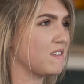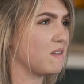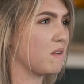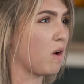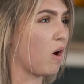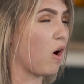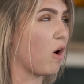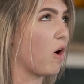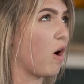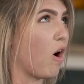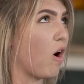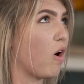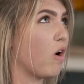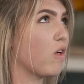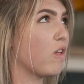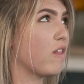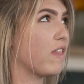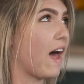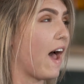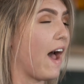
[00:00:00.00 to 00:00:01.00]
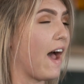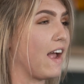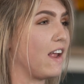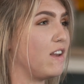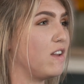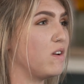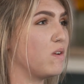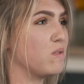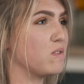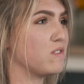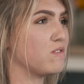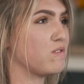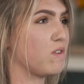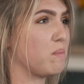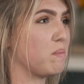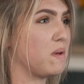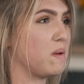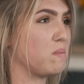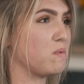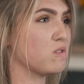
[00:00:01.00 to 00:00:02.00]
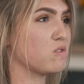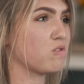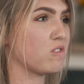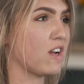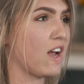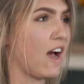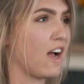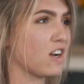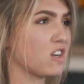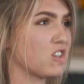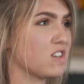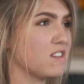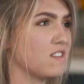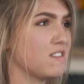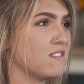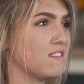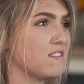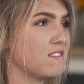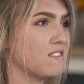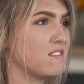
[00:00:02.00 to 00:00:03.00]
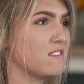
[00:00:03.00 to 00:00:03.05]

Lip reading: All of that I knew was from people's reactions.